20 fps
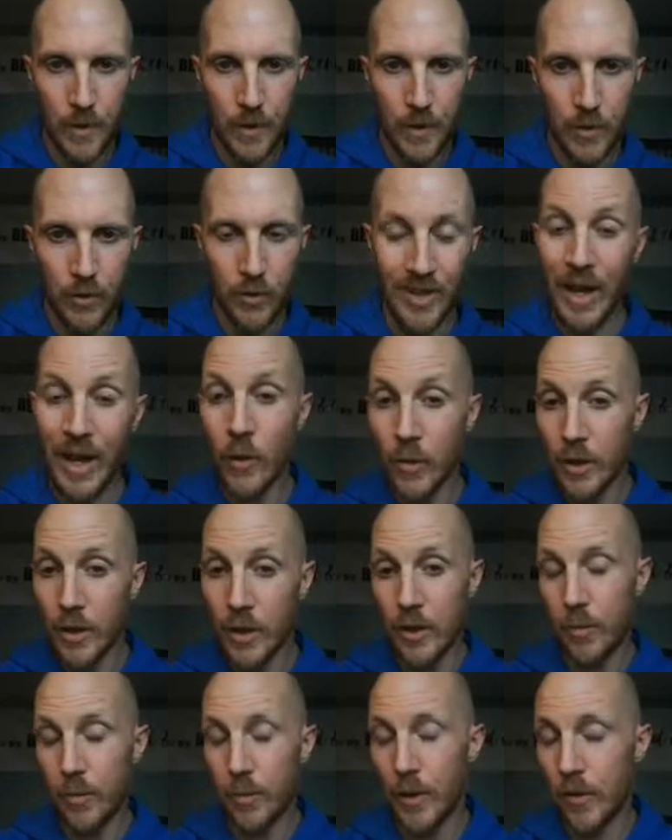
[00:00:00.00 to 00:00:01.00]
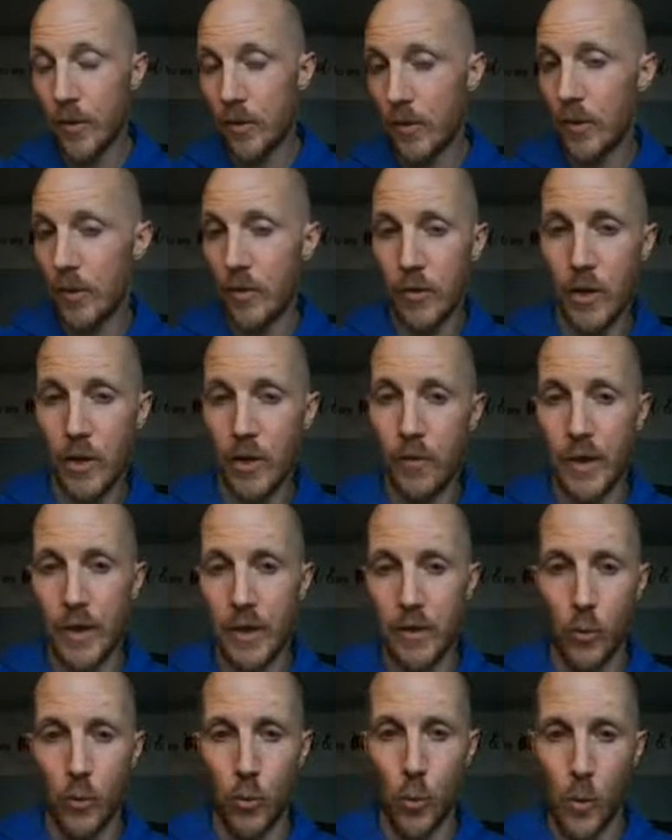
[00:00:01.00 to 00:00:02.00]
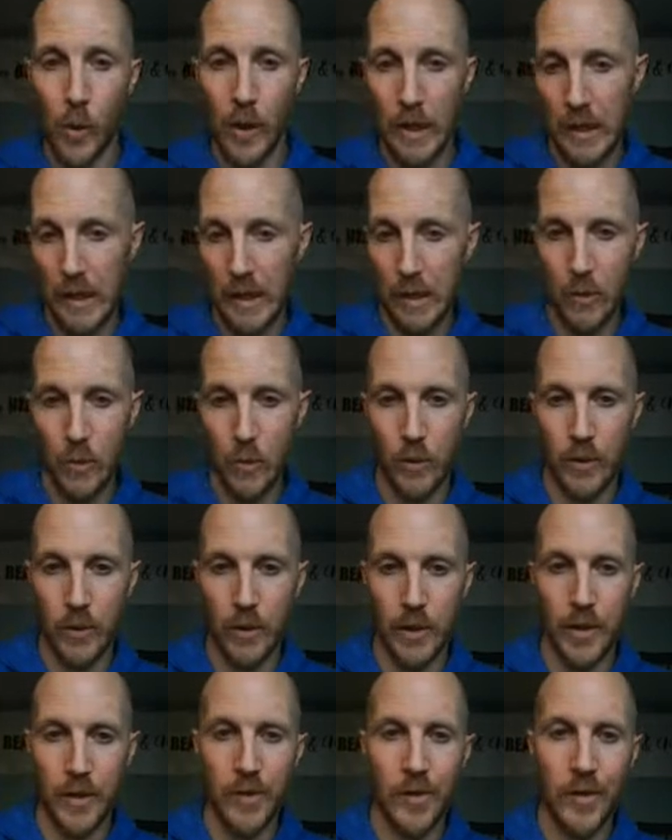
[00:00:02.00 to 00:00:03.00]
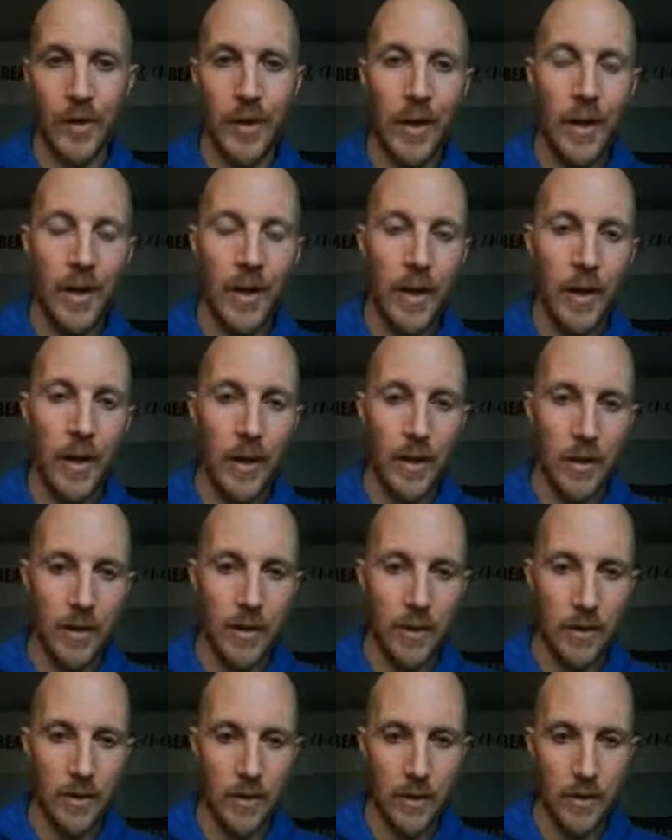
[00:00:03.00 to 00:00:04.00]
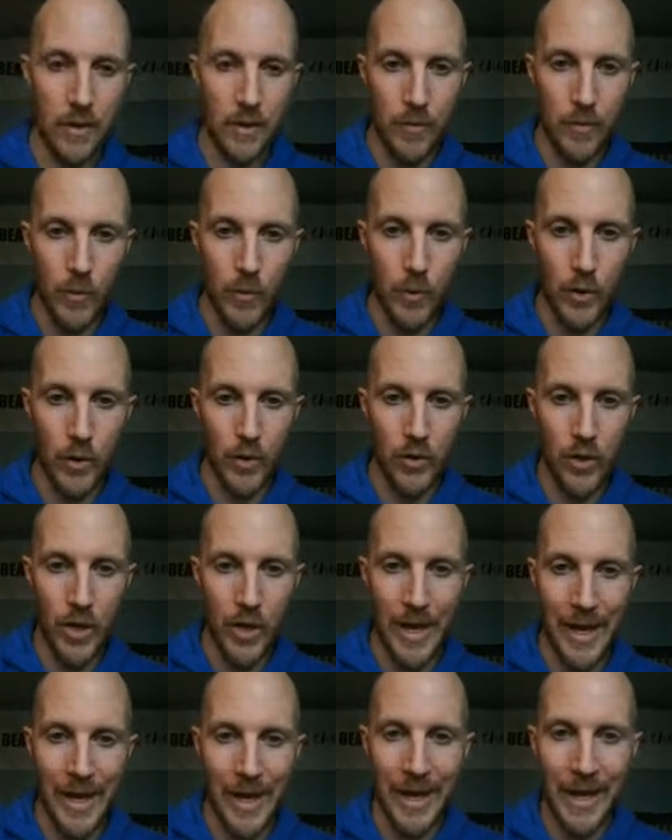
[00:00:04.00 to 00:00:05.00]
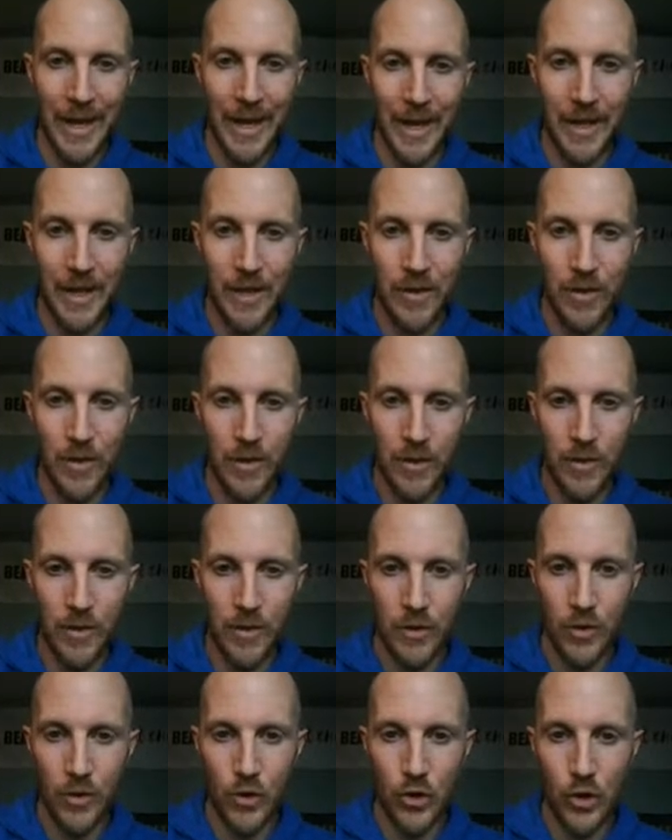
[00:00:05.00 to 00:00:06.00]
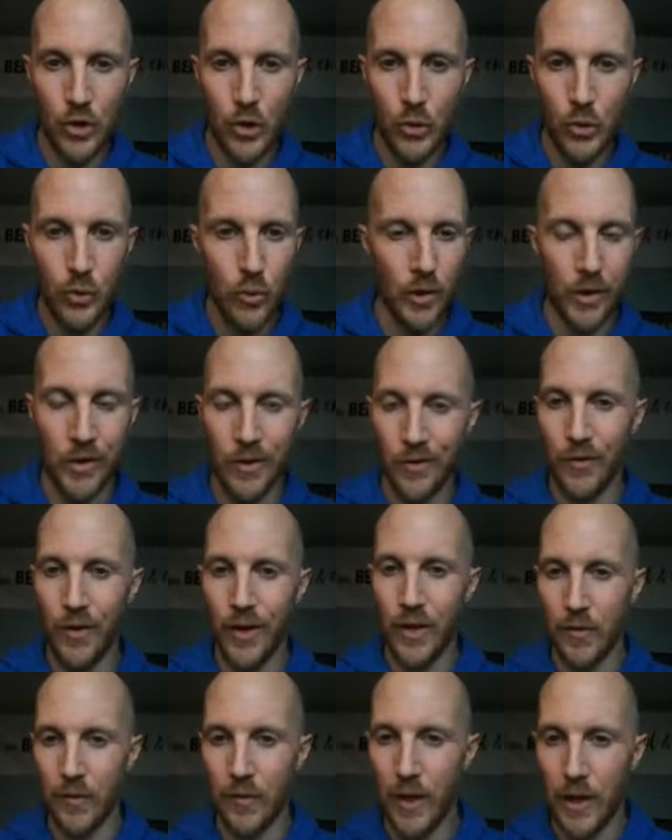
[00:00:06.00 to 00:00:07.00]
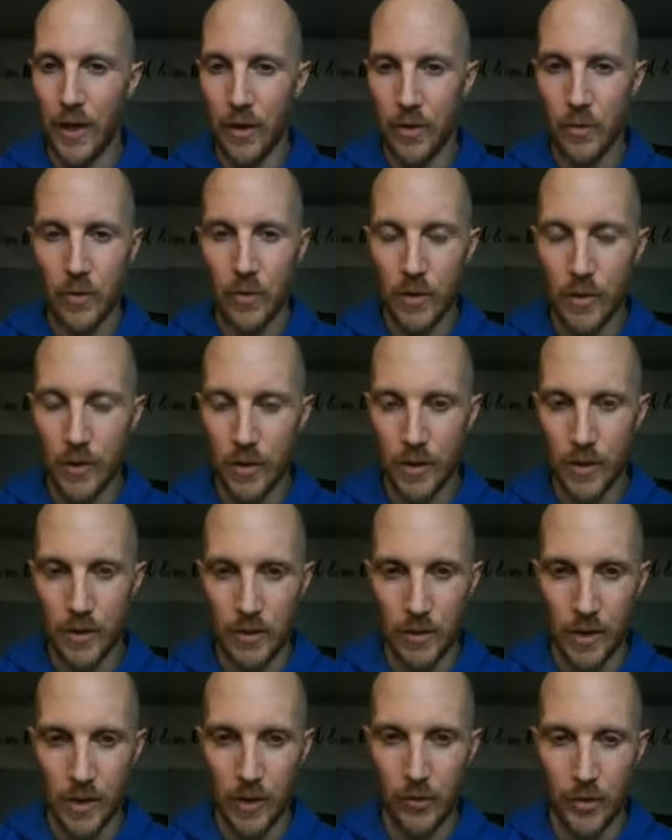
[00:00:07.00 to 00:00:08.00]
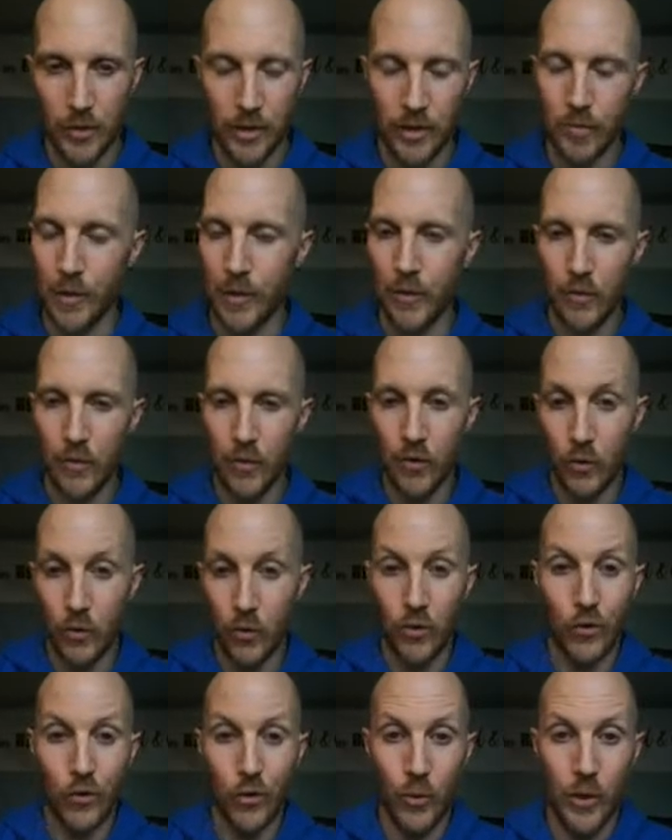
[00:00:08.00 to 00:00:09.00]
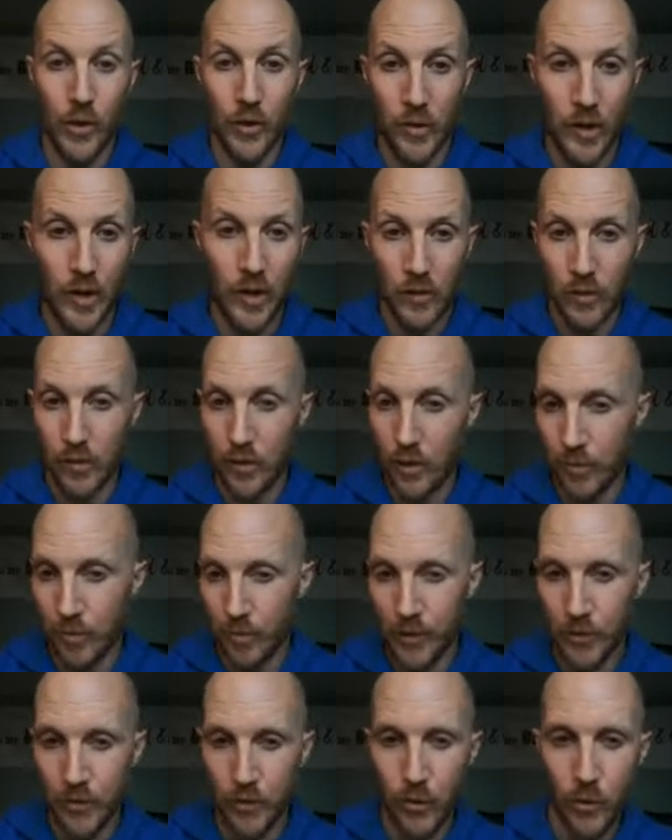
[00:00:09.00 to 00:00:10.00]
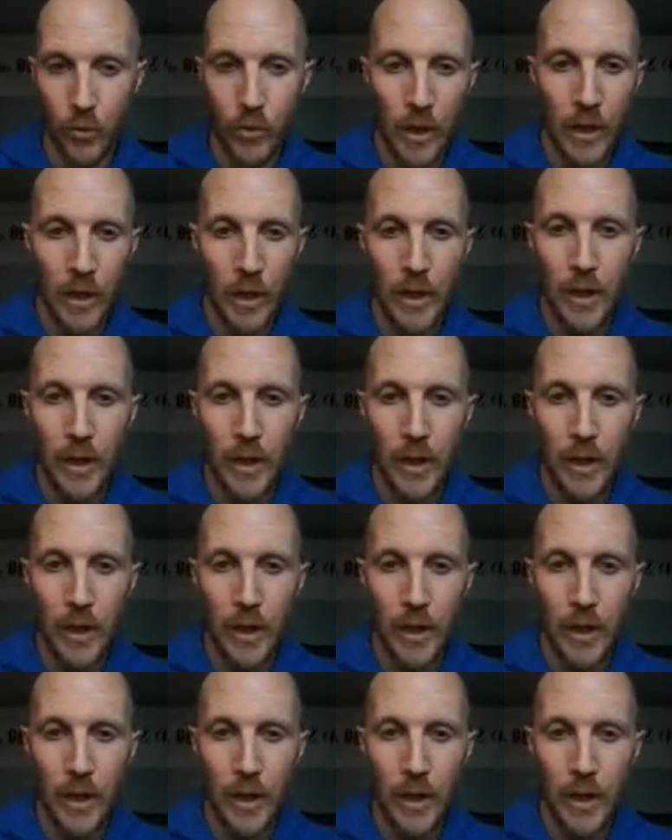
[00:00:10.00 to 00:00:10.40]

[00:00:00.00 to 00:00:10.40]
So it's outside the parentheses. It's going to affect the y coordinate. I am going to add 2 in face value outside the parentheses. You just do what it says. It says +2.